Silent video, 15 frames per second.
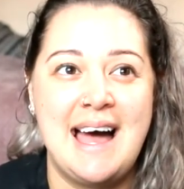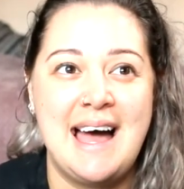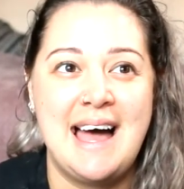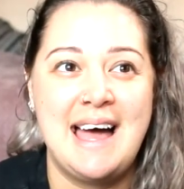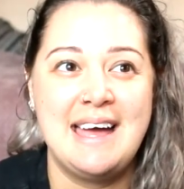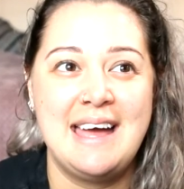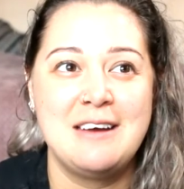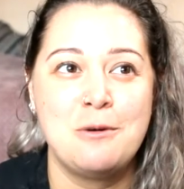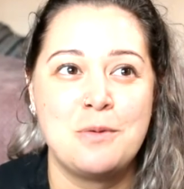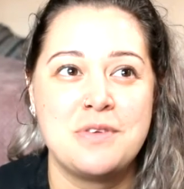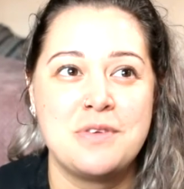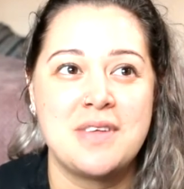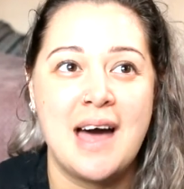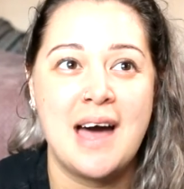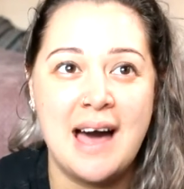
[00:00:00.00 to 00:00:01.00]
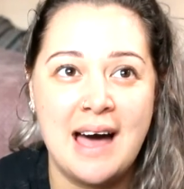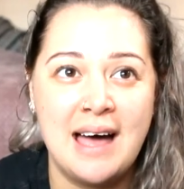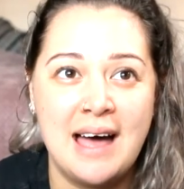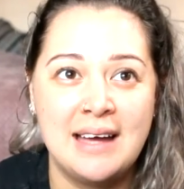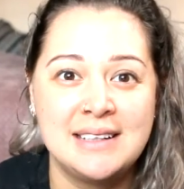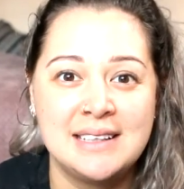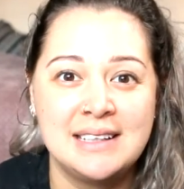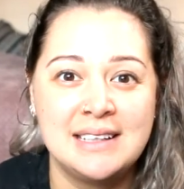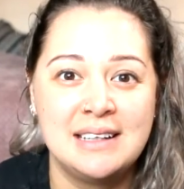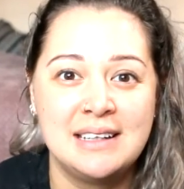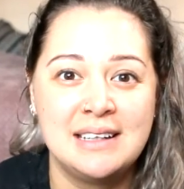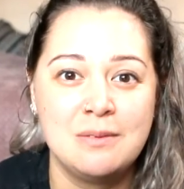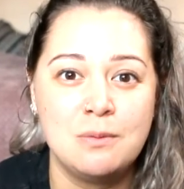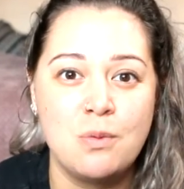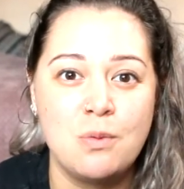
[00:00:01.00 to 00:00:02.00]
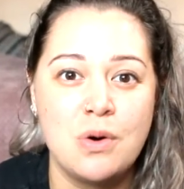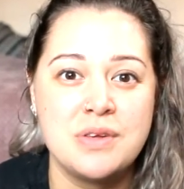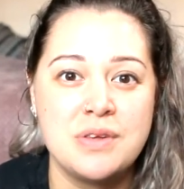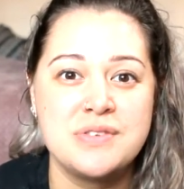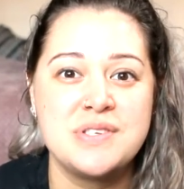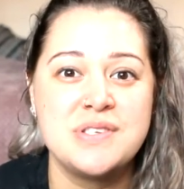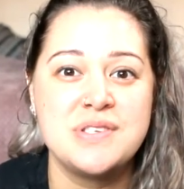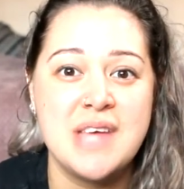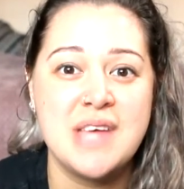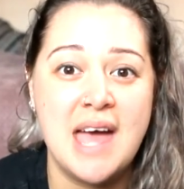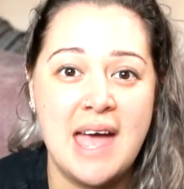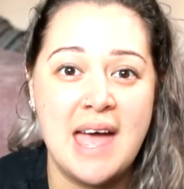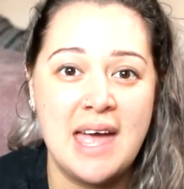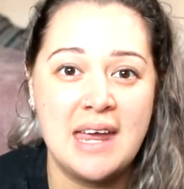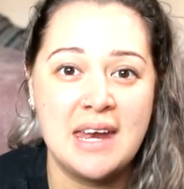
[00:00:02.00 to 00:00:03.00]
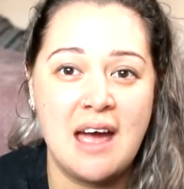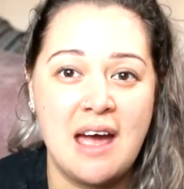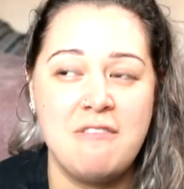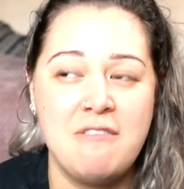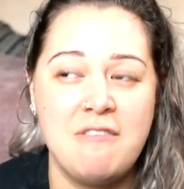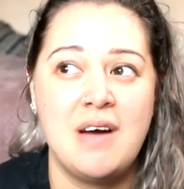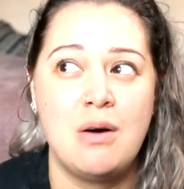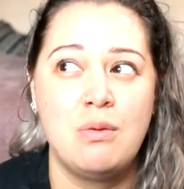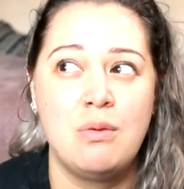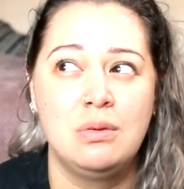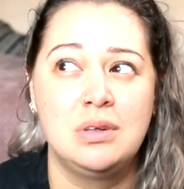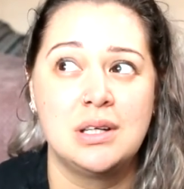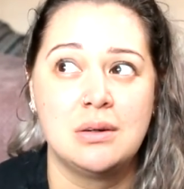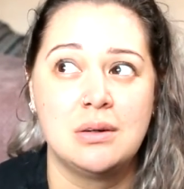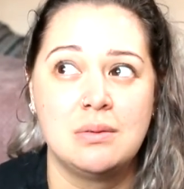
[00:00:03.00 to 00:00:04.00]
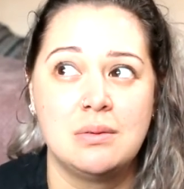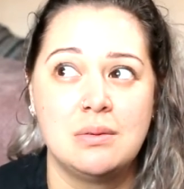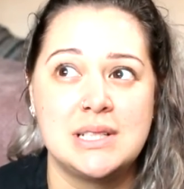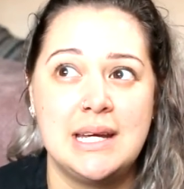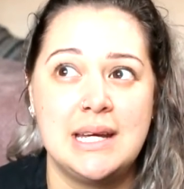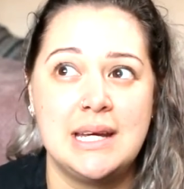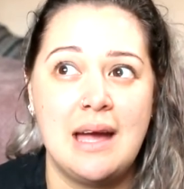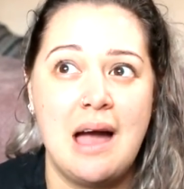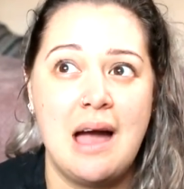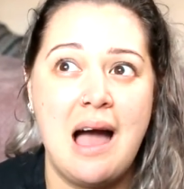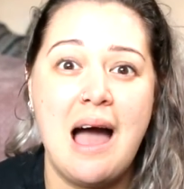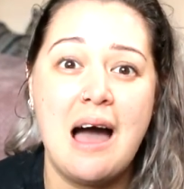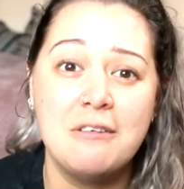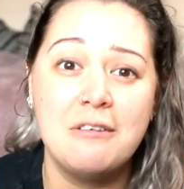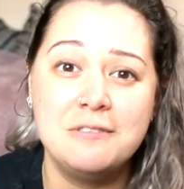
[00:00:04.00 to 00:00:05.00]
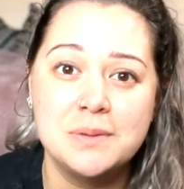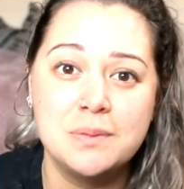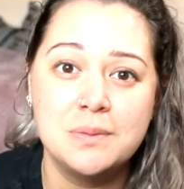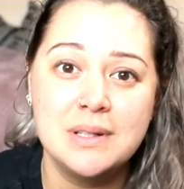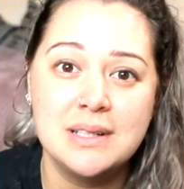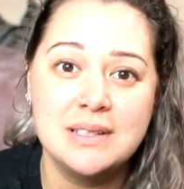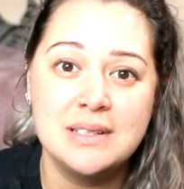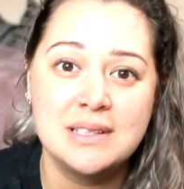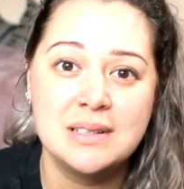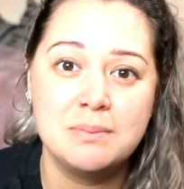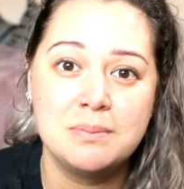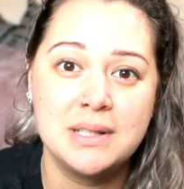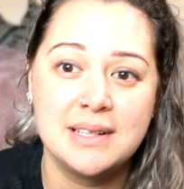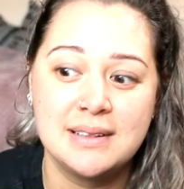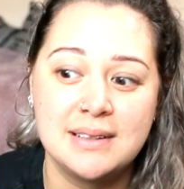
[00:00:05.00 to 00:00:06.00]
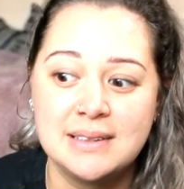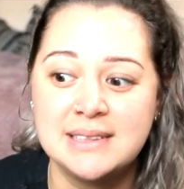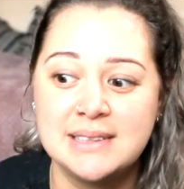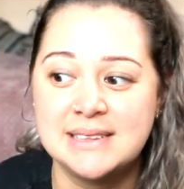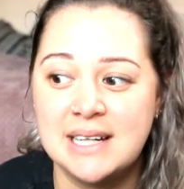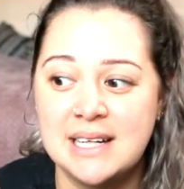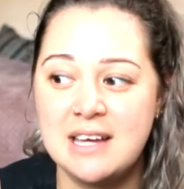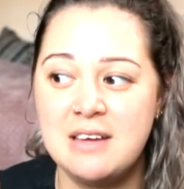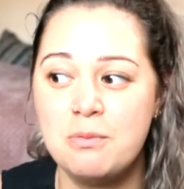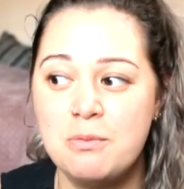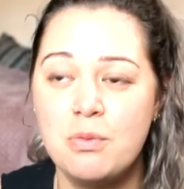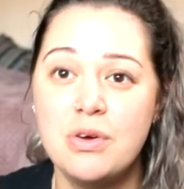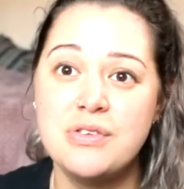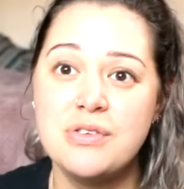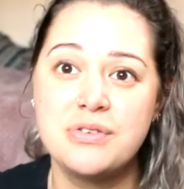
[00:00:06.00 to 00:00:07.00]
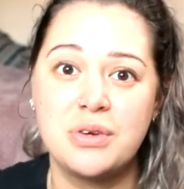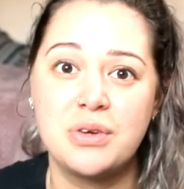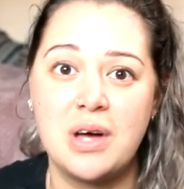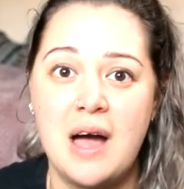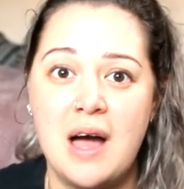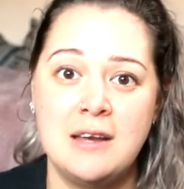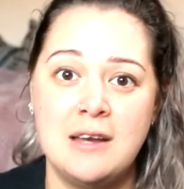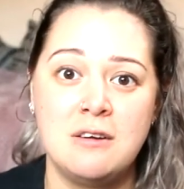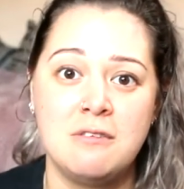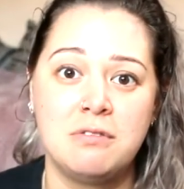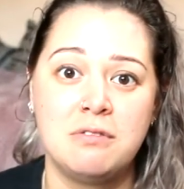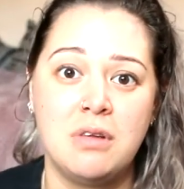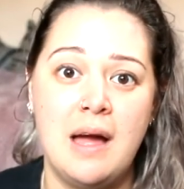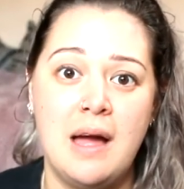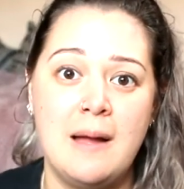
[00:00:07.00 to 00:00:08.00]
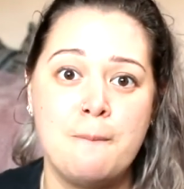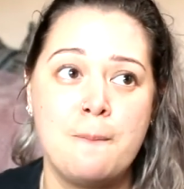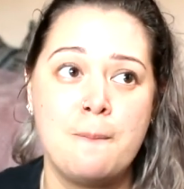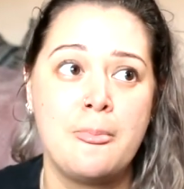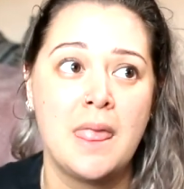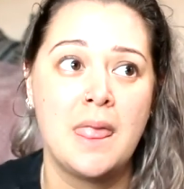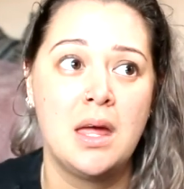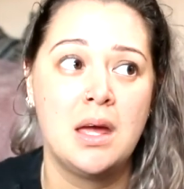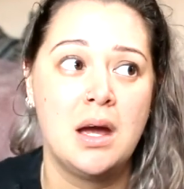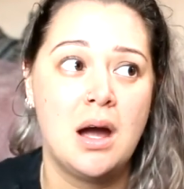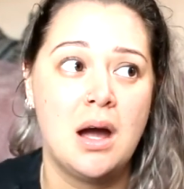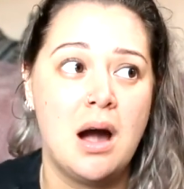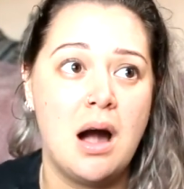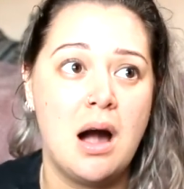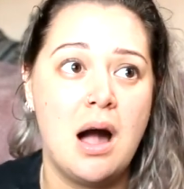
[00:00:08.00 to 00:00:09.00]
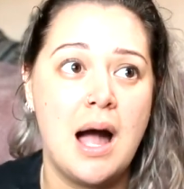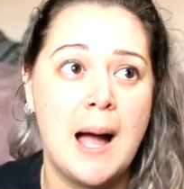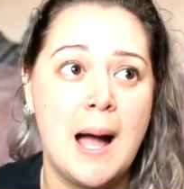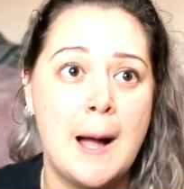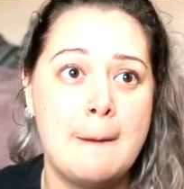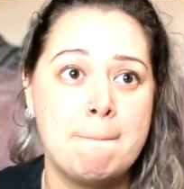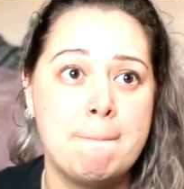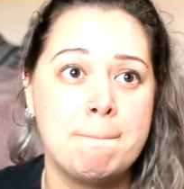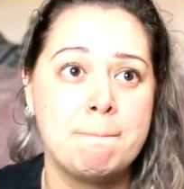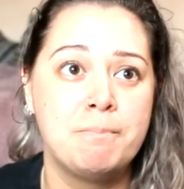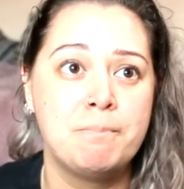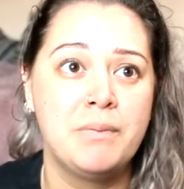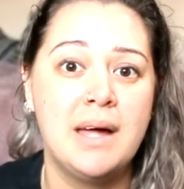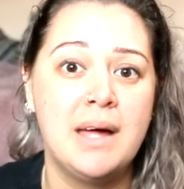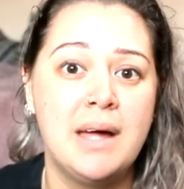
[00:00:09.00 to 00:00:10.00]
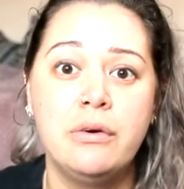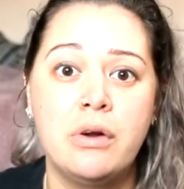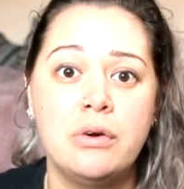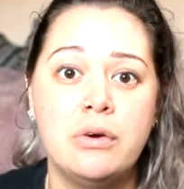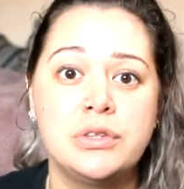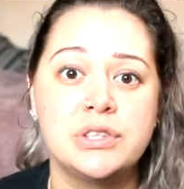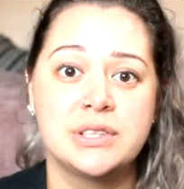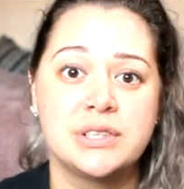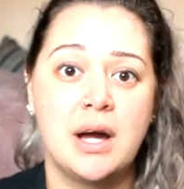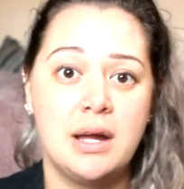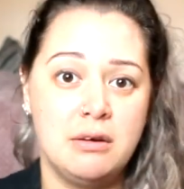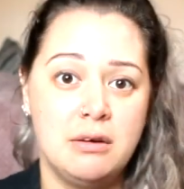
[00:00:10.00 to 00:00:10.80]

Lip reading: It was hard. It was sad. I felt guilty afterward because it was kind of I don't know, just kind of